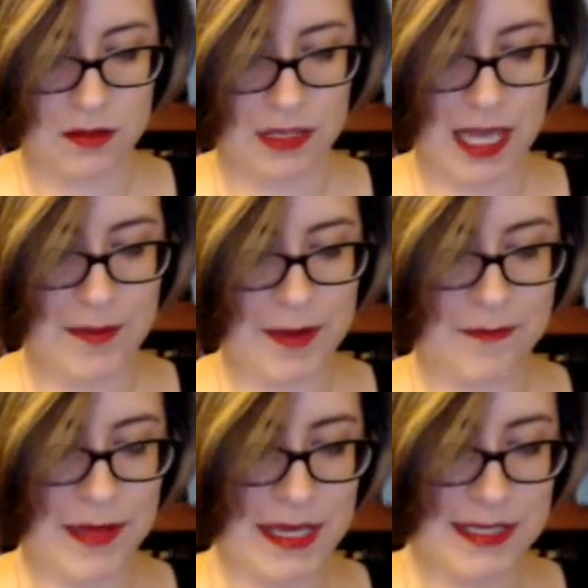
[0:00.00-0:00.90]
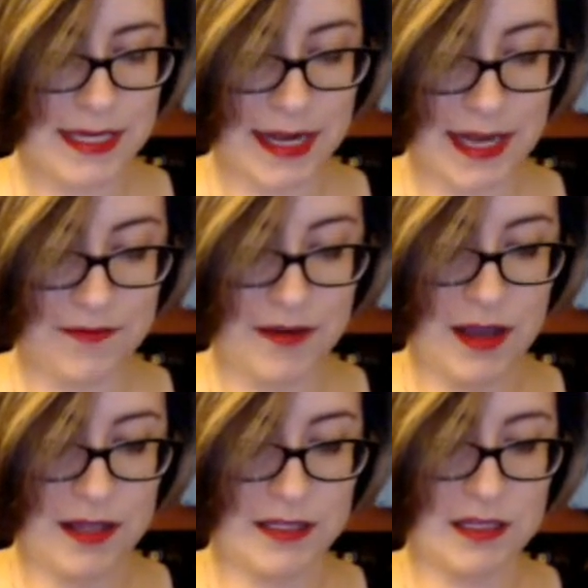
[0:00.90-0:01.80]
I am amazed that I have
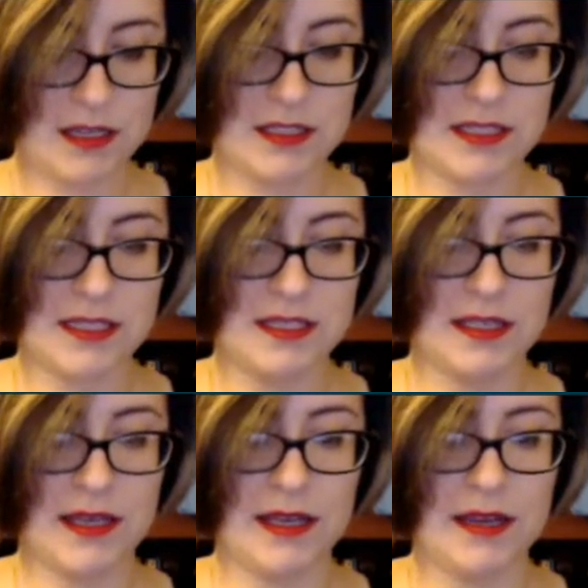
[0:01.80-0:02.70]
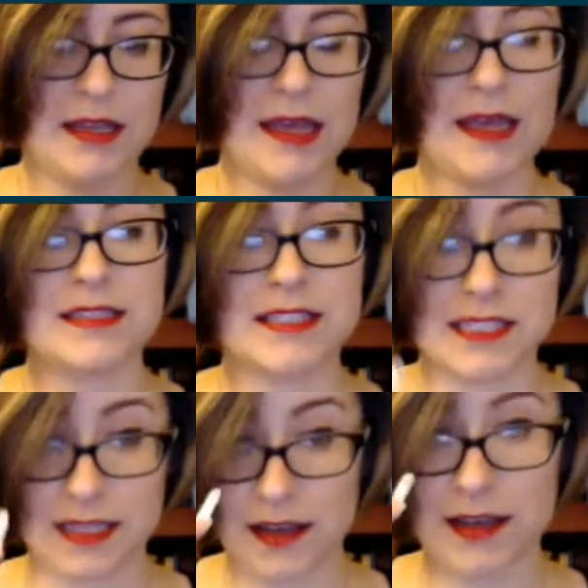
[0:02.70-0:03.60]
not started sneezing yet. It's
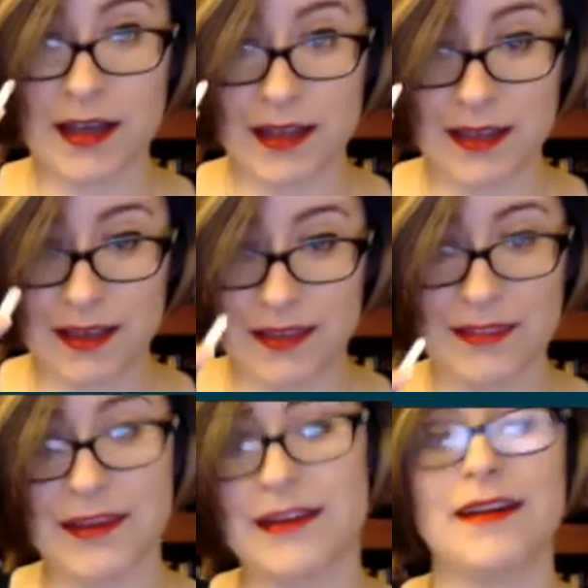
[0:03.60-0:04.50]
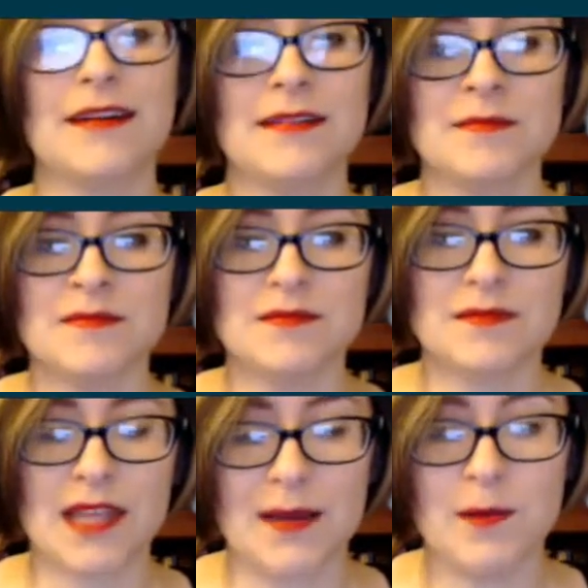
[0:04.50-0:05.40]
stuck in there.
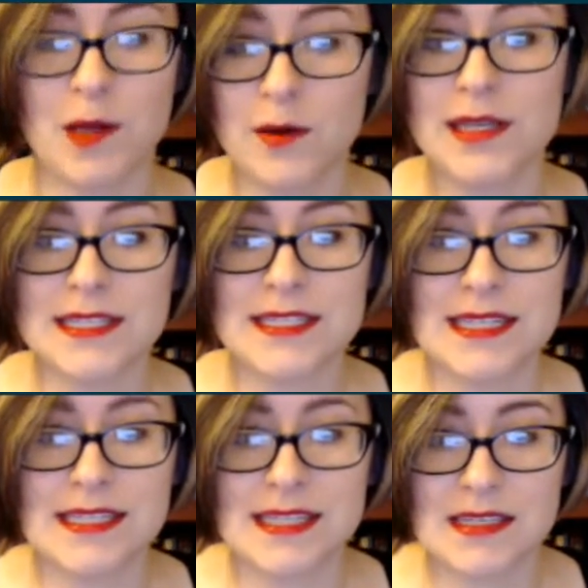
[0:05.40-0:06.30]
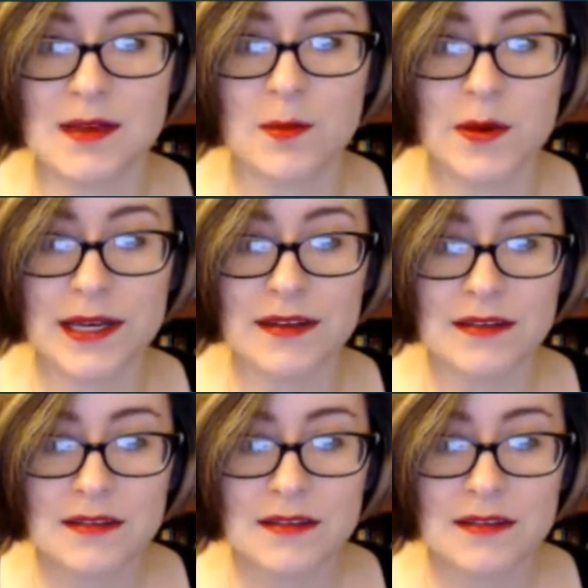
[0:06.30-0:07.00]
I'm going to sneeze at some point.